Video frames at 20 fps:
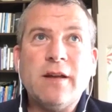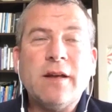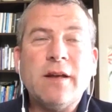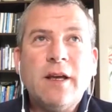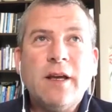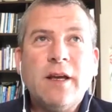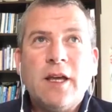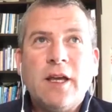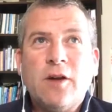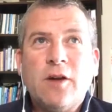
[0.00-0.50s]

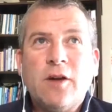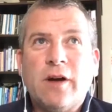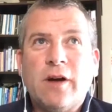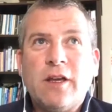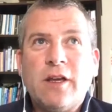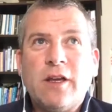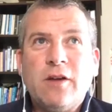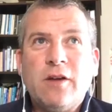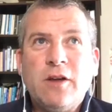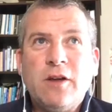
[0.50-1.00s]
And
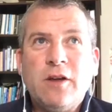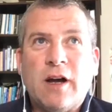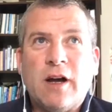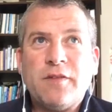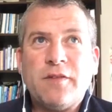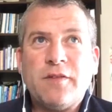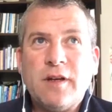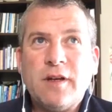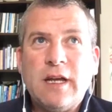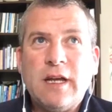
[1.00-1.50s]

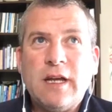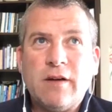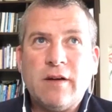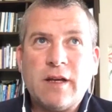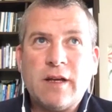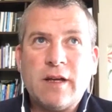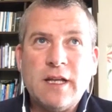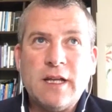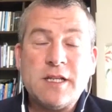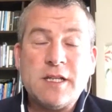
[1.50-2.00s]
you
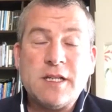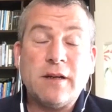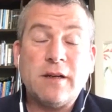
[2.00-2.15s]
often hear